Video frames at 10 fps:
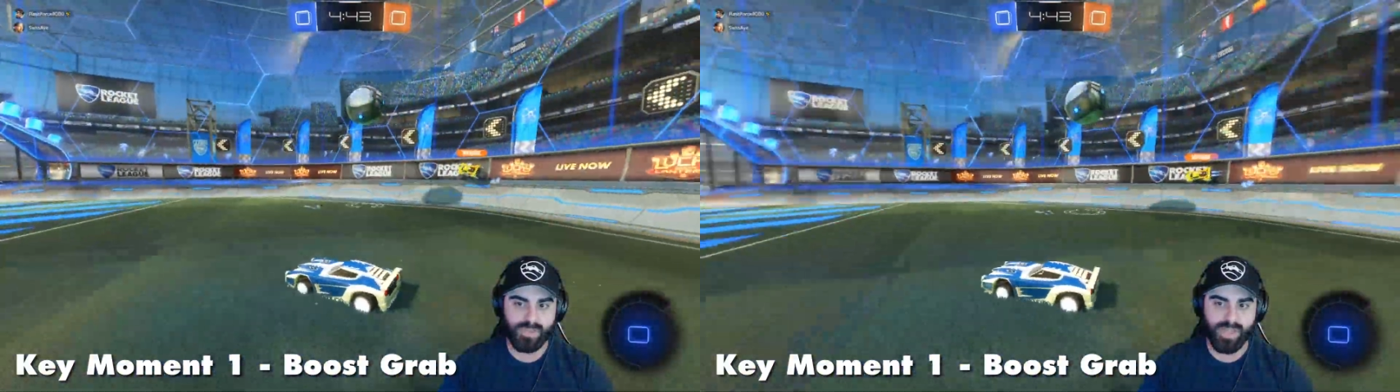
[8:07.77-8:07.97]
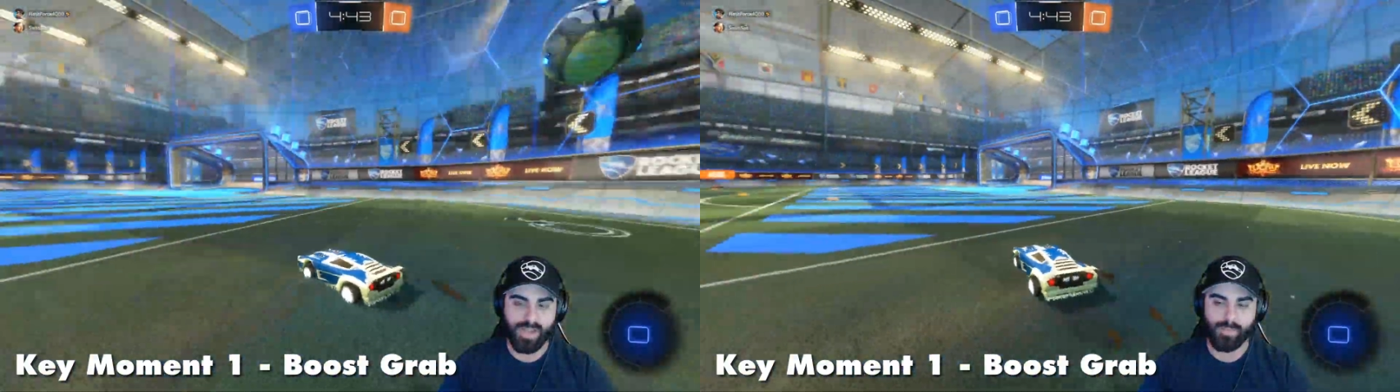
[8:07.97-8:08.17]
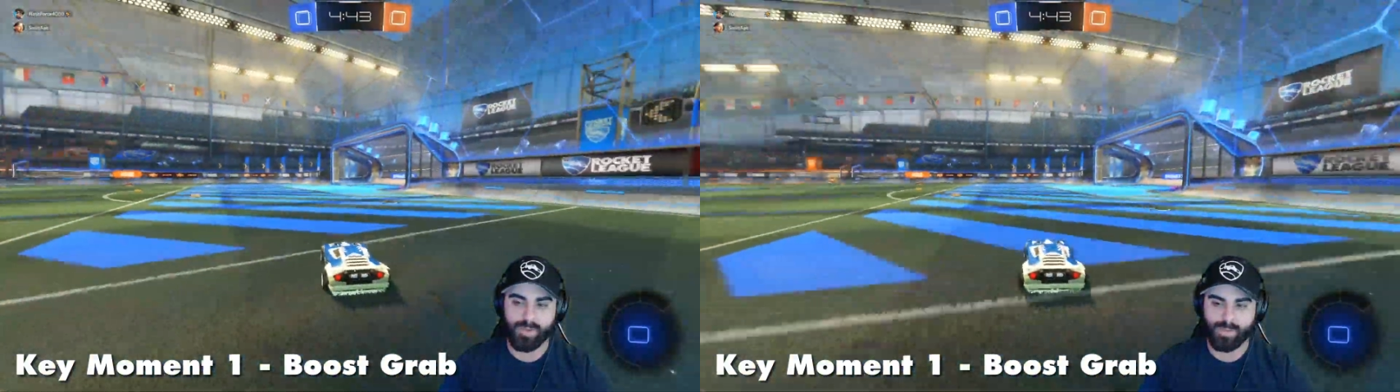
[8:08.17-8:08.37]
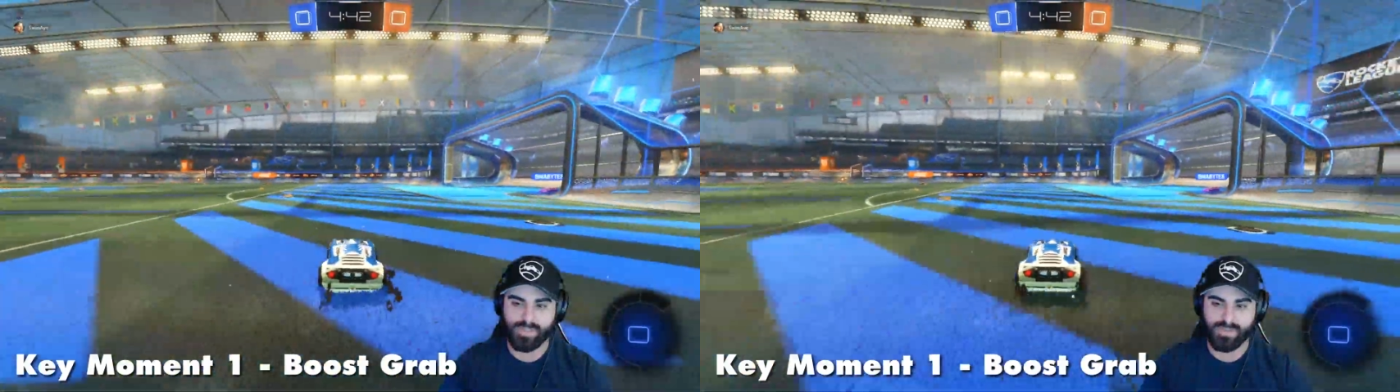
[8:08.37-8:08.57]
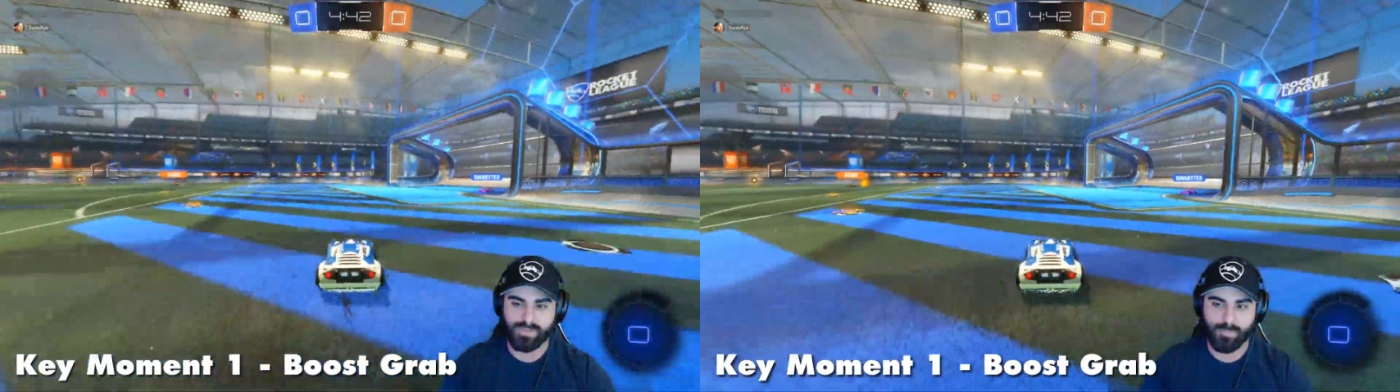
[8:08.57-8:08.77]
Yeah,
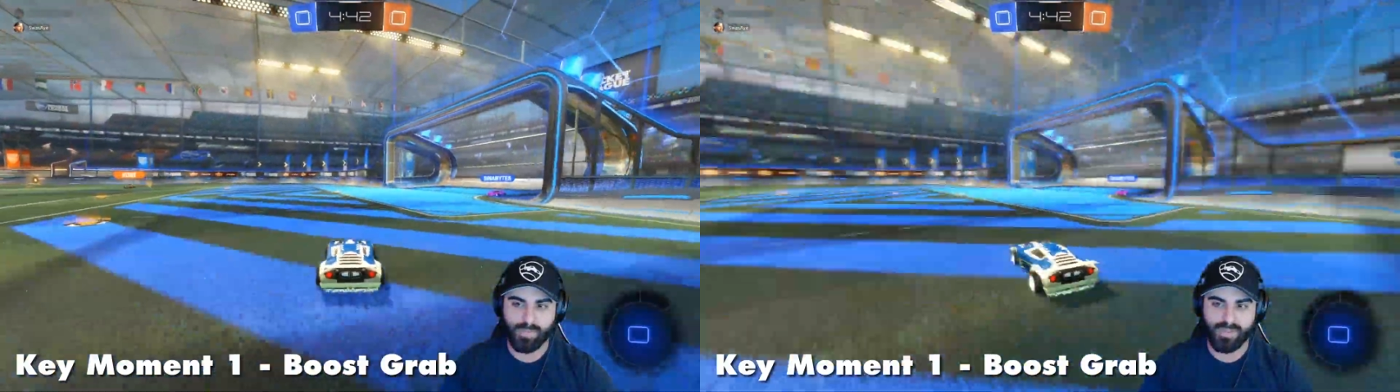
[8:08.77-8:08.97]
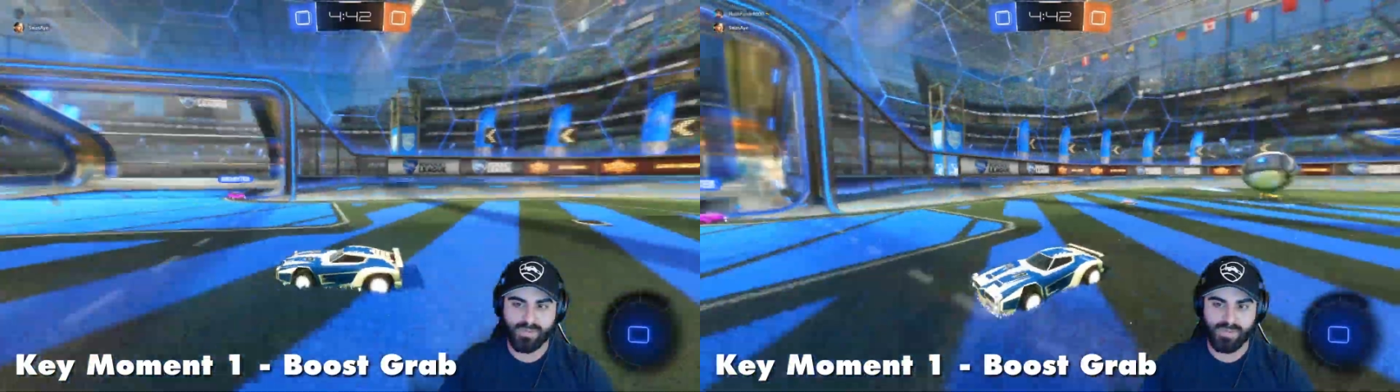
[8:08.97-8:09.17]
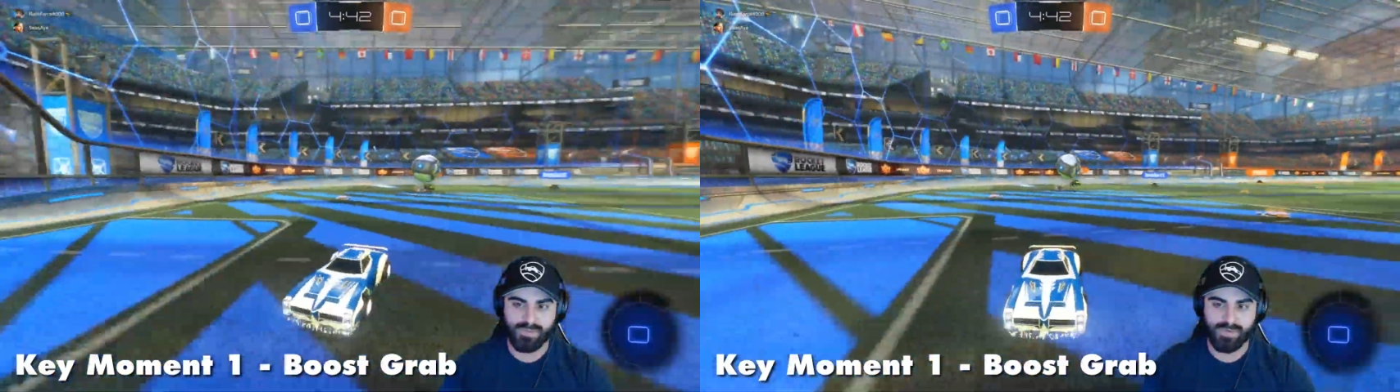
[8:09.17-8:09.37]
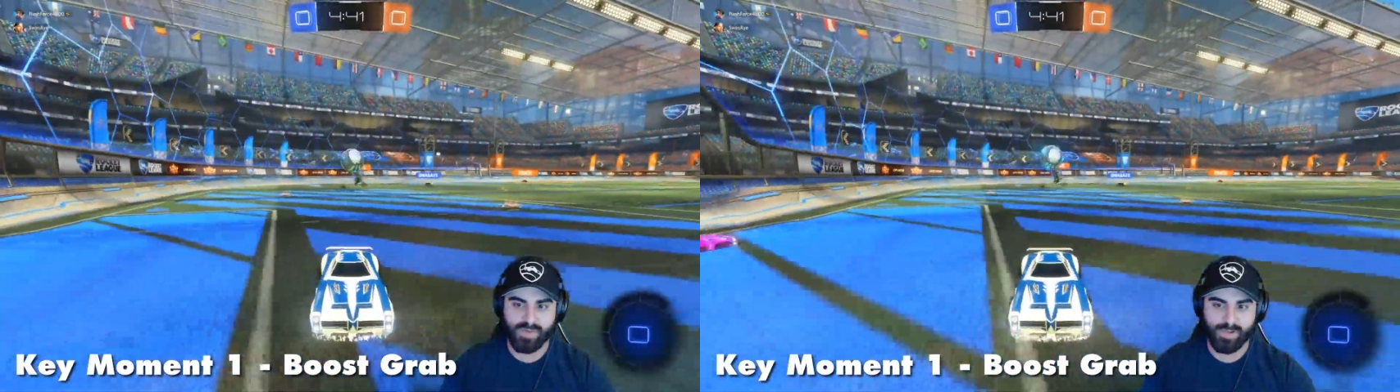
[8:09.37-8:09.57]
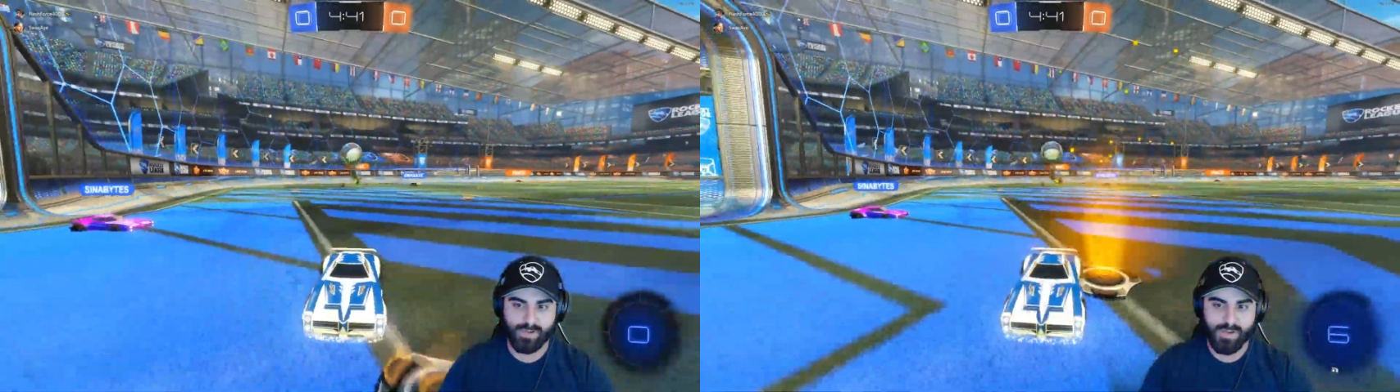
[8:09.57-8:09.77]
which is
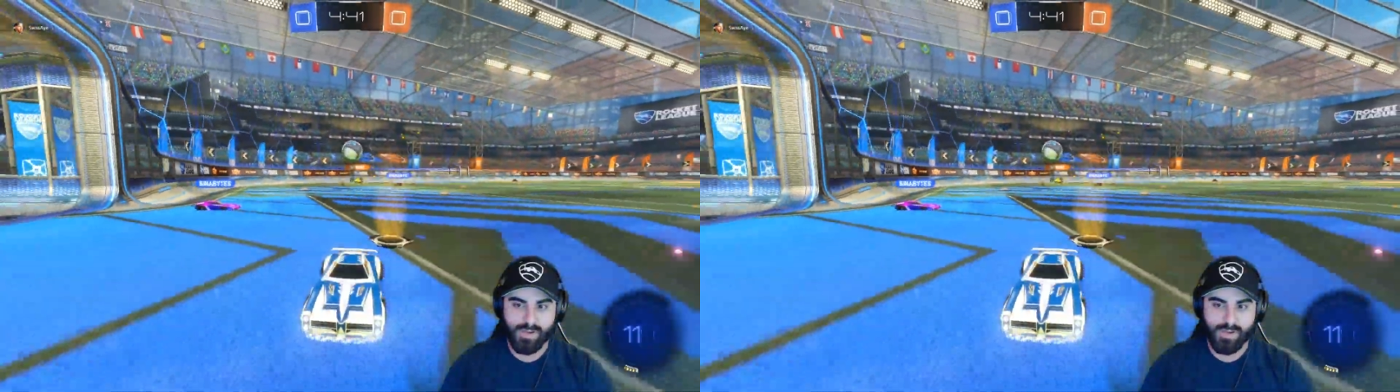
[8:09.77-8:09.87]
interesting.